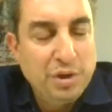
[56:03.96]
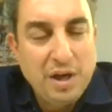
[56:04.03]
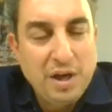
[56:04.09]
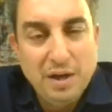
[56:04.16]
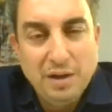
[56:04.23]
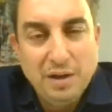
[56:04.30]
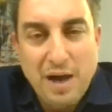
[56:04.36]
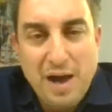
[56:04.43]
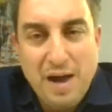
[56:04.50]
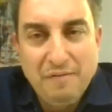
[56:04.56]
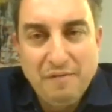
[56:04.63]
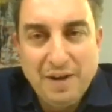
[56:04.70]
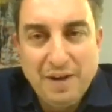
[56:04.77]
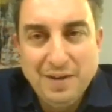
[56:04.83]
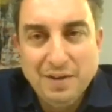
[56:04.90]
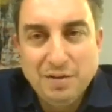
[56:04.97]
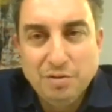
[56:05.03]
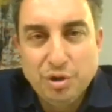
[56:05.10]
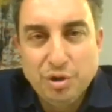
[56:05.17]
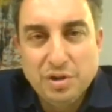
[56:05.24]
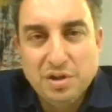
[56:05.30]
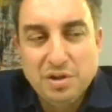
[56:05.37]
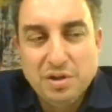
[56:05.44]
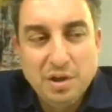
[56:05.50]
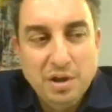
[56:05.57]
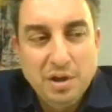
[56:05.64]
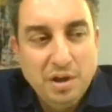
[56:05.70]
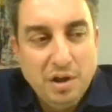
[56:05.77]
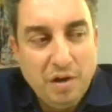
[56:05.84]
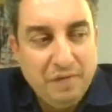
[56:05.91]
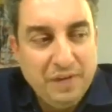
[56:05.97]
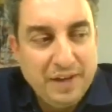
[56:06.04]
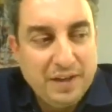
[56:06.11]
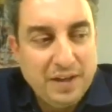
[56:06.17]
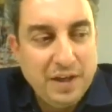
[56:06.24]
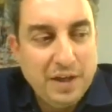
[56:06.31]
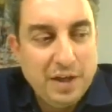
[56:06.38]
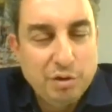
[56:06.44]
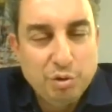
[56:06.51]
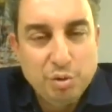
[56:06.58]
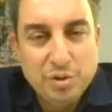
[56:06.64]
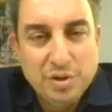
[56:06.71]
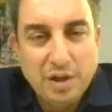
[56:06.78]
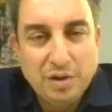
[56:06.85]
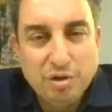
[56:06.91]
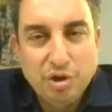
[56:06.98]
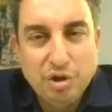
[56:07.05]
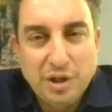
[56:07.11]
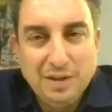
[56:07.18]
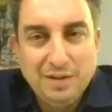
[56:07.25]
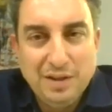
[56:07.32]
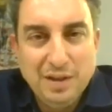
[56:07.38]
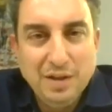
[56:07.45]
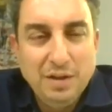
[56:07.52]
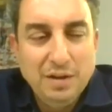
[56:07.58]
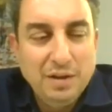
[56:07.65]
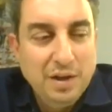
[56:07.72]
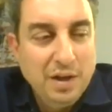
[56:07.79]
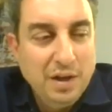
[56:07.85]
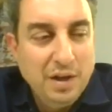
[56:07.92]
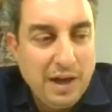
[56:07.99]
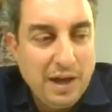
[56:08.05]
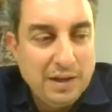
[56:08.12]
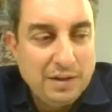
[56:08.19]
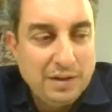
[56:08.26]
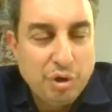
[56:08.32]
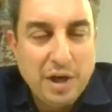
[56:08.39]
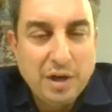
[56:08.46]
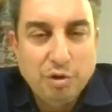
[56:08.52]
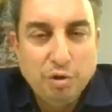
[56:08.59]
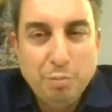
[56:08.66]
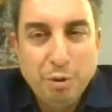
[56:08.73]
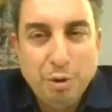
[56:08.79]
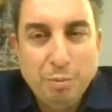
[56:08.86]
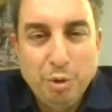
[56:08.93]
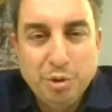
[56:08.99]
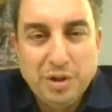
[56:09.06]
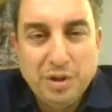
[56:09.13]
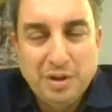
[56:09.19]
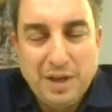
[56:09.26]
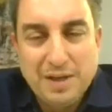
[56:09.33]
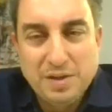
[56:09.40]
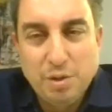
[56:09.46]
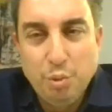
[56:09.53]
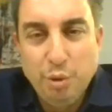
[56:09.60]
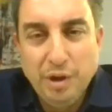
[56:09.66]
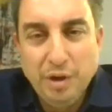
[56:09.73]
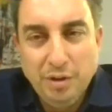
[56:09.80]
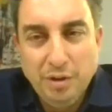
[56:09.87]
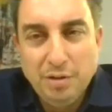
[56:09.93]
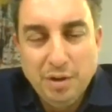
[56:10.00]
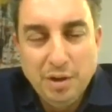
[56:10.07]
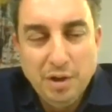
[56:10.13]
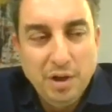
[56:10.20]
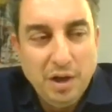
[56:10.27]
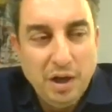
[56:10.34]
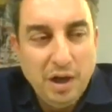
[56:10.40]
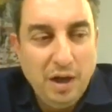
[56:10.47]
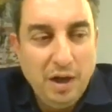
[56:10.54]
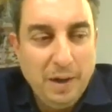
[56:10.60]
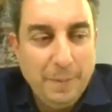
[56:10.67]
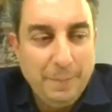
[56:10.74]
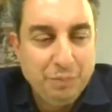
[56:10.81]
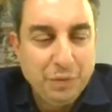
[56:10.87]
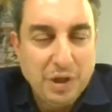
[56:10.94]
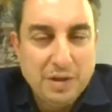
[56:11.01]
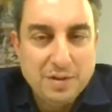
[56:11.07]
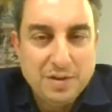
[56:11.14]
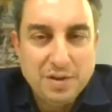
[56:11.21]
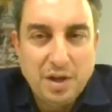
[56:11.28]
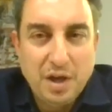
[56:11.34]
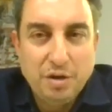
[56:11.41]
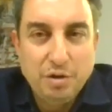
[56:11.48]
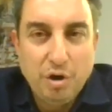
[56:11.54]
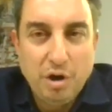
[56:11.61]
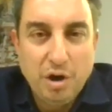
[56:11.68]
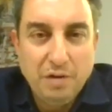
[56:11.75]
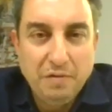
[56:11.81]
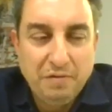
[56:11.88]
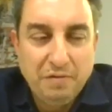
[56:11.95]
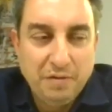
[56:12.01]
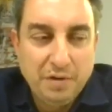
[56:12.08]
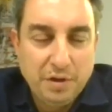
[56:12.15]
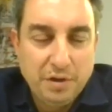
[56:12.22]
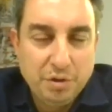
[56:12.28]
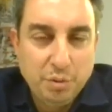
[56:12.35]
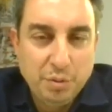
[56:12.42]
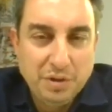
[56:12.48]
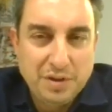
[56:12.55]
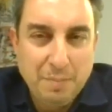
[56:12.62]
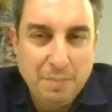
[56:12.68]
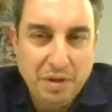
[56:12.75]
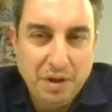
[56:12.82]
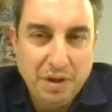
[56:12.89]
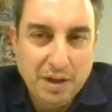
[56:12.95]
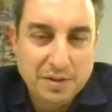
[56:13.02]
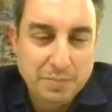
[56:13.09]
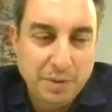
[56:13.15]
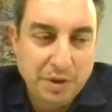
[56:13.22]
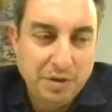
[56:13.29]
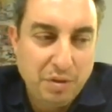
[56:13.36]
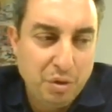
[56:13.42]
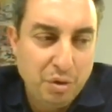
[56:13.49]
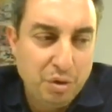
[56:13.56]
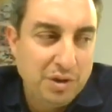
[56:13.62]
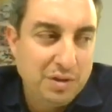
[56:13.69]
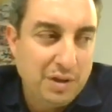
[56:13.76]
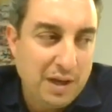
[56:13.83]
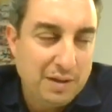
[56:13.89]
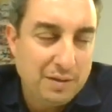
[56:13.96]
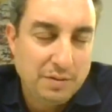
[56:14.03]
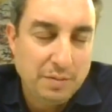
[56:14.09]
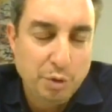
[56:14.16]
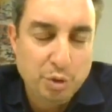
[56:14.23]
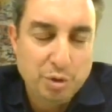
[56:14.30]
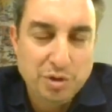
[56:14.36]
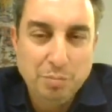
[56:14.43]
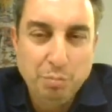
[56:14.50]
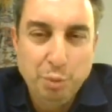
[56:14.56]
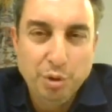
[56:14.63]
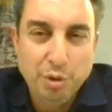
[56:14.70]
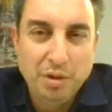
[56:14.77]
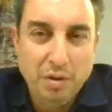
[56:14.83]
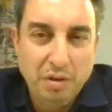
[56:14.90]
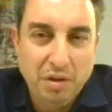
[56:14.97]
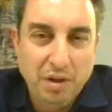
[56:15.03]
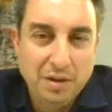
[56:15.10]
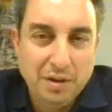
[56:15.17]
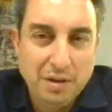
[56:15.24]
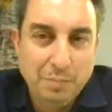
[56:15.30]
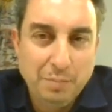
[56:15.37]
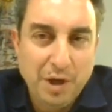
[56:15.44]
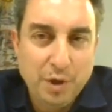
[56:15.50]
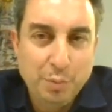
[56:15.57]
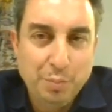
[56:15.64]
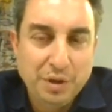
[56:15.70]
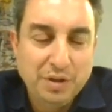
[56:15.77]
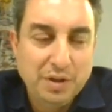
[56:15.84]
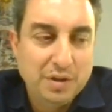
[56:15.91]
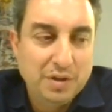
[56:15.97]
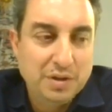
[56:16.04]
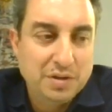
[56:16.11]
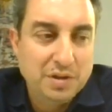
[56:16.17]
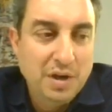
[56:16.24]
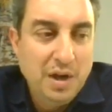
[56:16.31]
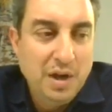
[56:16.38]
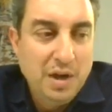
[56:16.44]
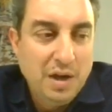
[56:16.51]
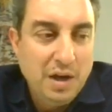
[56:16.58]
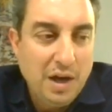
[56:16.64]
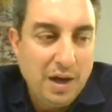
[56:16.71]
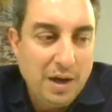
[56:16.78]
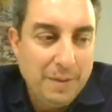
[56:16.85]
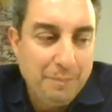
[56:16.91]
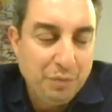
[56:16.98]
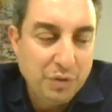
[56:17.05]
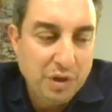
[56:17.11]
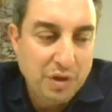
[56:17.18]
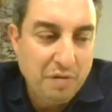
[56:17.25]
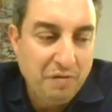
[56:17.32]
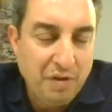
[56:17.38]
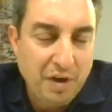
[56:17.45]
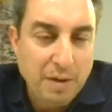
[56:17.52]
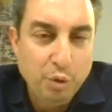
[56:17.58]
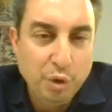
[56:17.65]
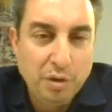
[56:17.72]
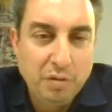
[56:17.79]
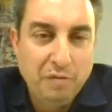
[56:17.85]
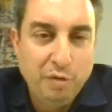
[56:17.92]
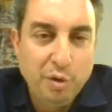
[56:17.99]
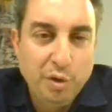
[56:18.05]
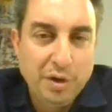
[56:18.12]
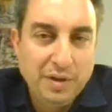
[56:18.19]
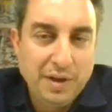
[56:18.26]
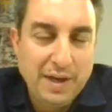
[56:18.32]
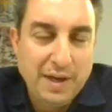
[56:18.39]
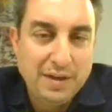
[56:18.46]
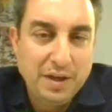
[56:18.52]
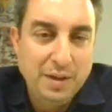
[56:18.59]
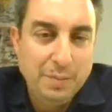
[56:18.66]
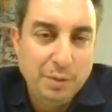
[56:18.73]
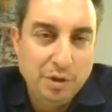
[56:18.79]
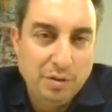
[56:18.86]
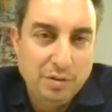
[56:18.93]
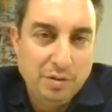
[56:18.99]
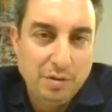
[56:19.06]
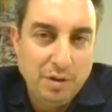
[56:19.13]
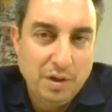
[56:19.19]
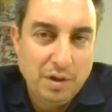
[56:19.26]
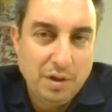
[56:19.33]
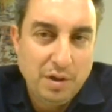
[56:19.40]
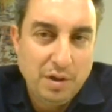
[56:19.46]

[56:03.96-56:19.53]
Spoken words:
So I think those on power today have an interest of agreeing to such a deal and trying to promote it as a win instead of doing something else. But third, and the most important thing, in my opinion, is the framework for the agreement,